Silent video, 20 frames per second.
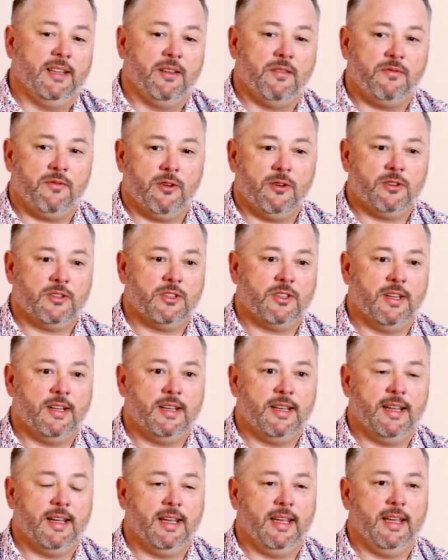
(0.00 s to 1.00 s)
the first
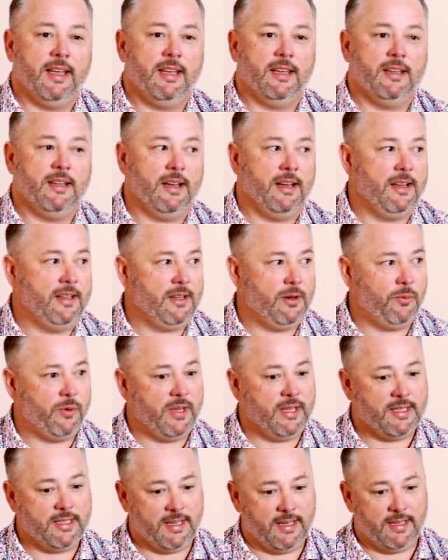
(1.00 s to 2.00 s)
Sunday that
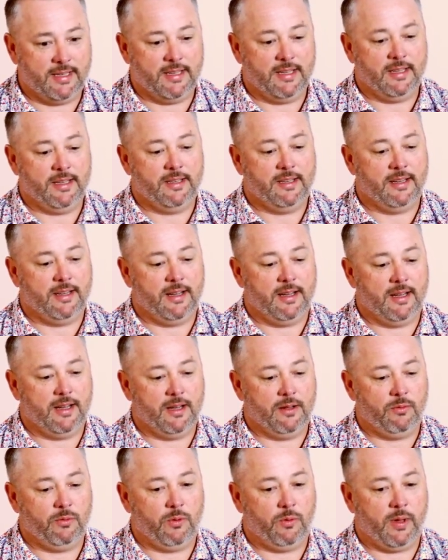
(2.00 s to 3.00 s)
we attended,
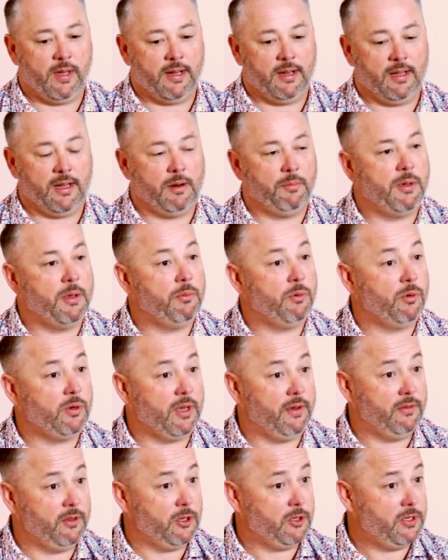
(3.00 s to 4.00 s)
we had a lot of people
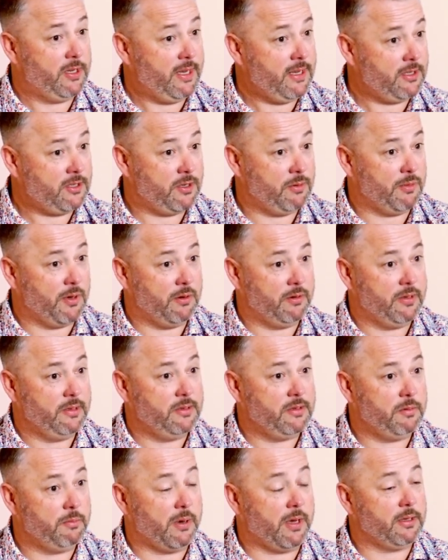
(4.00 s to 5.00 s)
giving their
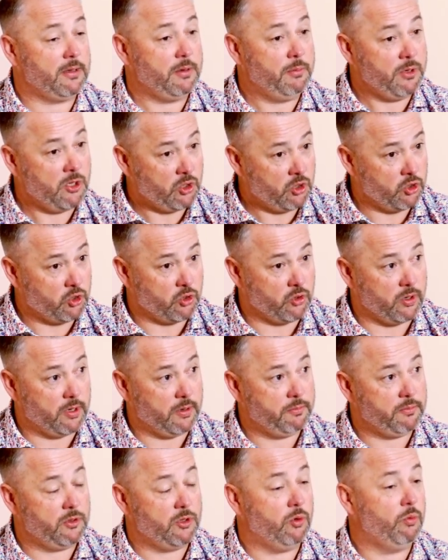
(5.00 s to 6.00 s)
testimonies about the mission
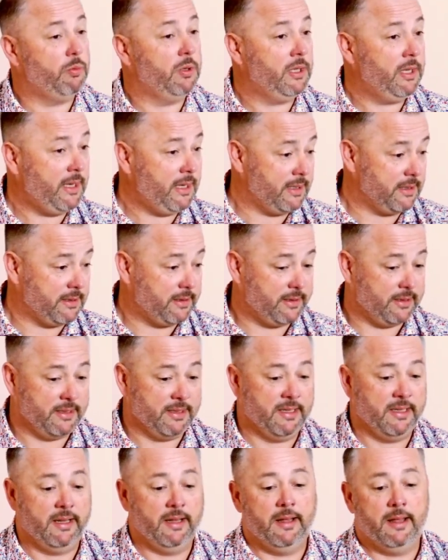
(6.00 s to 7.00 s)
trip to Belize.
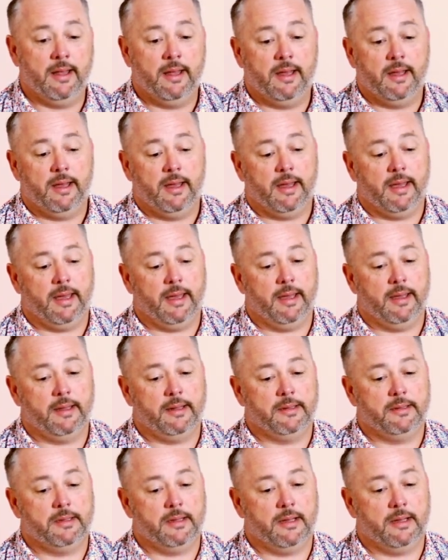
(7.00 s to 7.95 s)
And